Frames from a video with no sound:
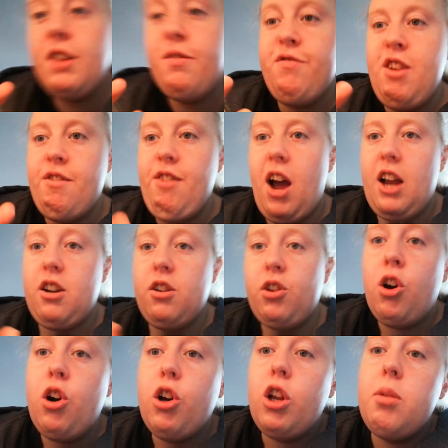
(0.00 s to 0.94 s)
They've never had an
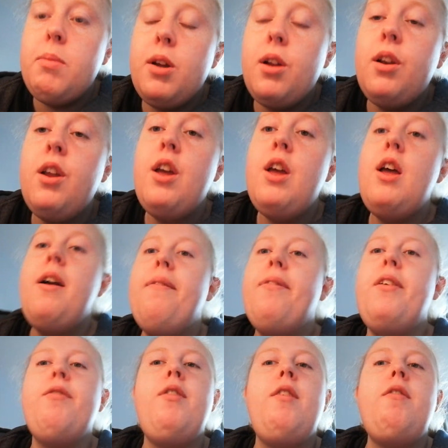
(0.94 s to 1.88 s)
argument.
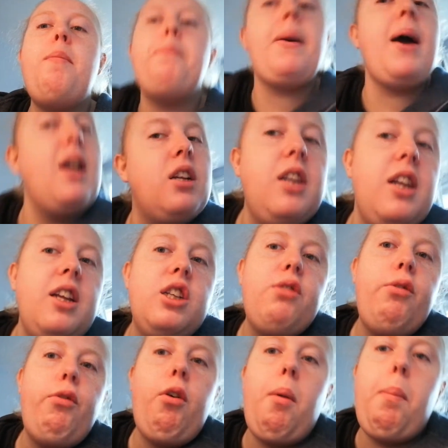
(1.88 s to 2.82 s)
They've never bashed
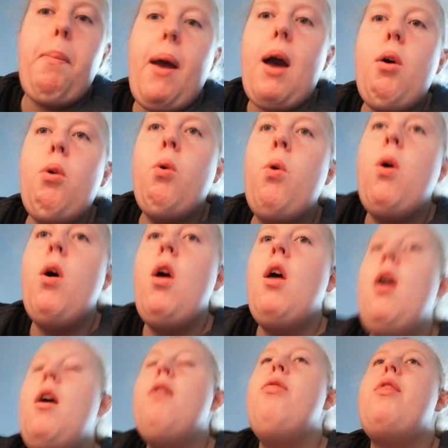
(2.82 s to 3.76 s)
each other about.
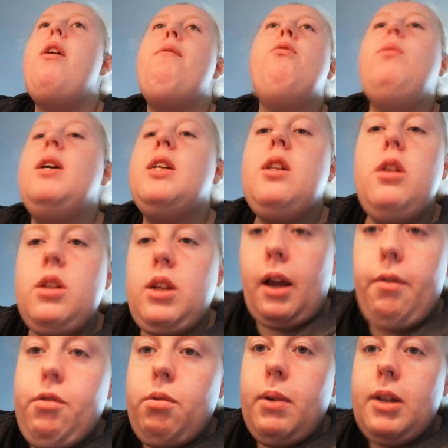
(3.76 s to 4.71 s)
They've always looked
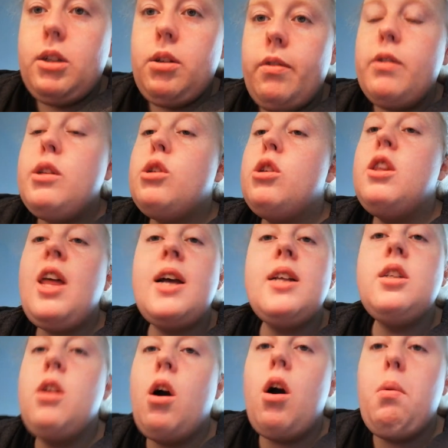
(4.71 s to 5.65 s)
after each other. So
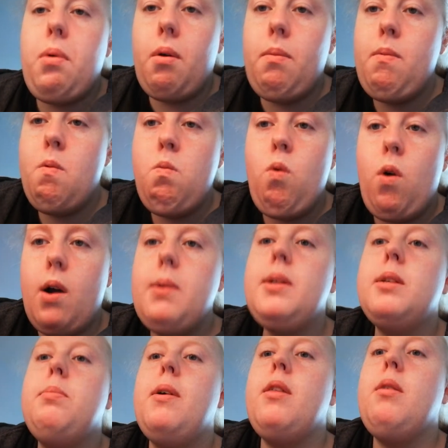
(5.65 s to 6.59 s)
that's not our problem why we
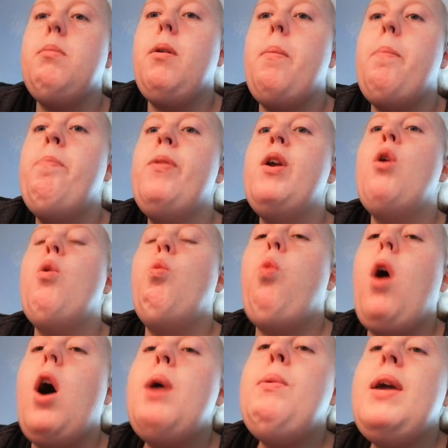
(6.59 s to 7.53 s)
split them up.
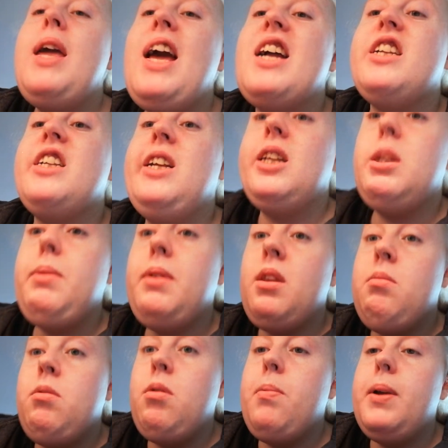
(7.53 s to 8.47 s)
Why we actually split
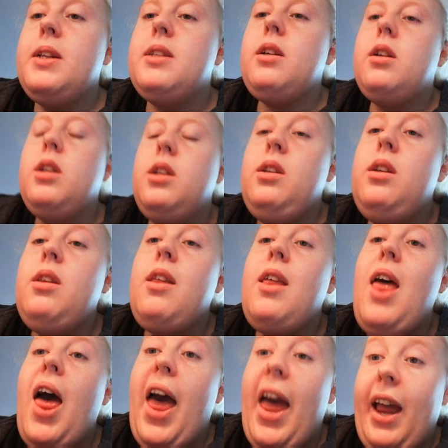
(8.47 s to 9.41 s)
them up is because of
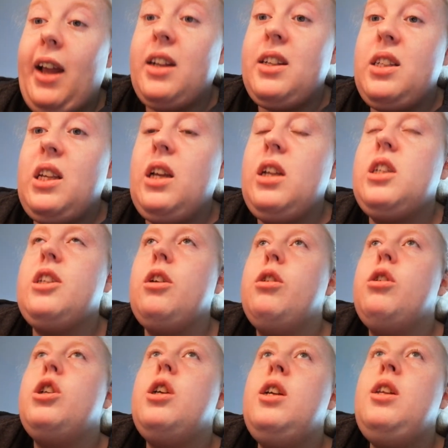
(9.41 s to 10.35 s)
the eggs. So
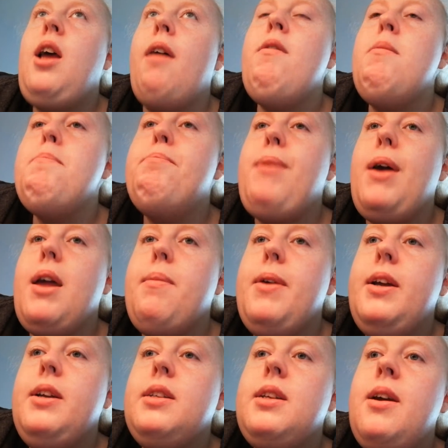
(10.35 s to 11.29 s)
she's having
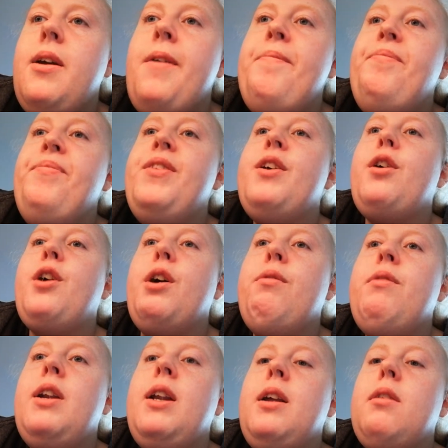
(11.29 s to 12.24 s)
babies.
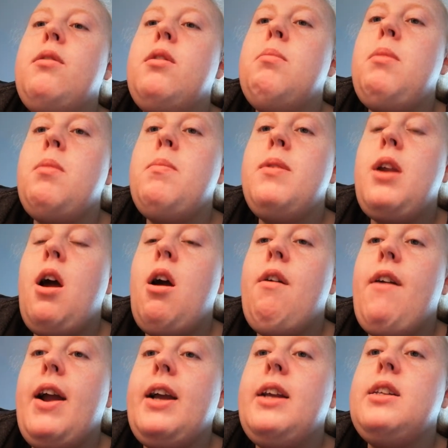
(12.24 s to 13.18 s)
Currently at the moment
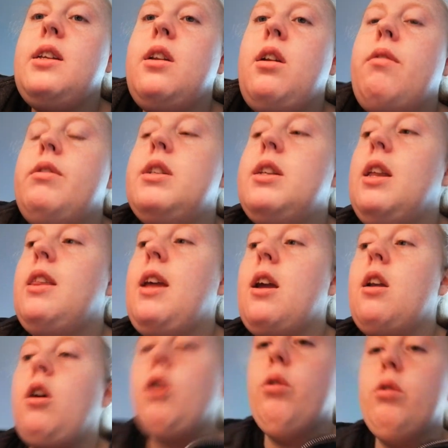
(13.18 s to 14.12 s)
her eggs, and obviously they
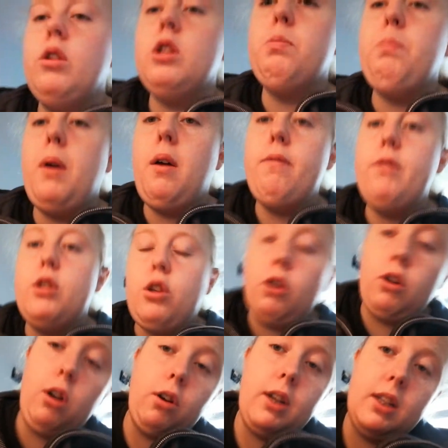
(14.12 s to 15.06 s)
can hold the sperm for so
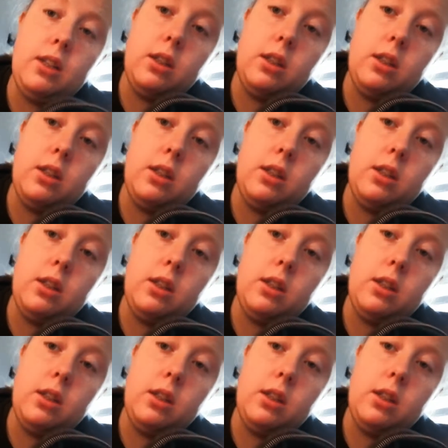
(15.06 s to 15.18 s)
long